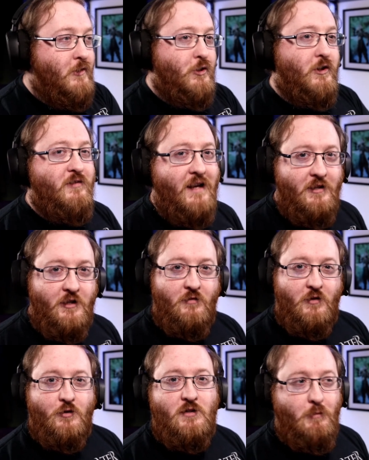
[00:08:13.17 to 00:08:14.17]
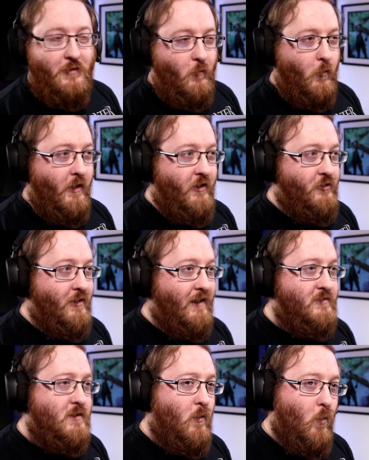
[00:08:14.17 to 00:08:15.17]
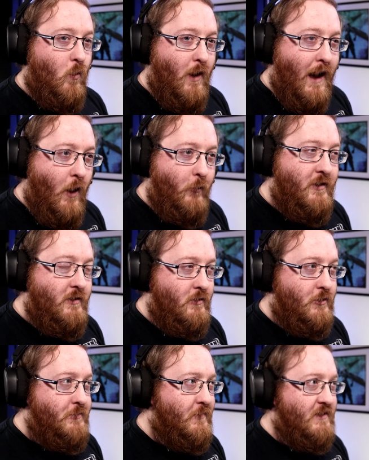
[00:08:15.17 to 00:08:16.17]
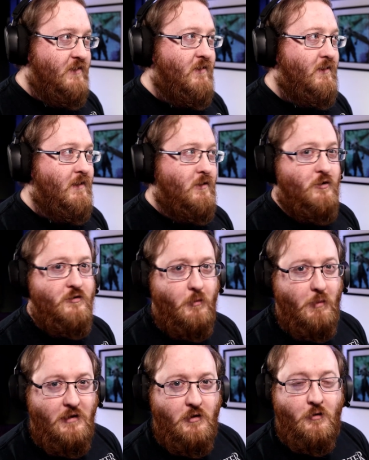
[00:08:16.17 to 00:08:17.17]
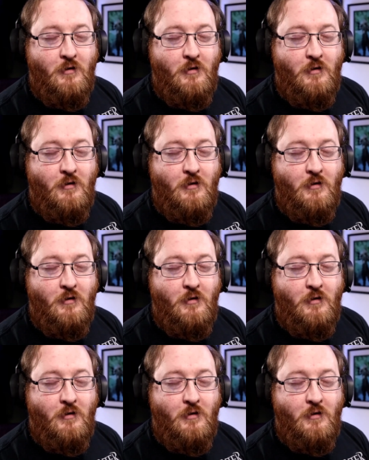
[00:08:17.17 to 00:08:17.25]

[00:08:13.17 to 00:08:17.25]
So you said you've used him before in drafts. How did you specifically use Fabinho?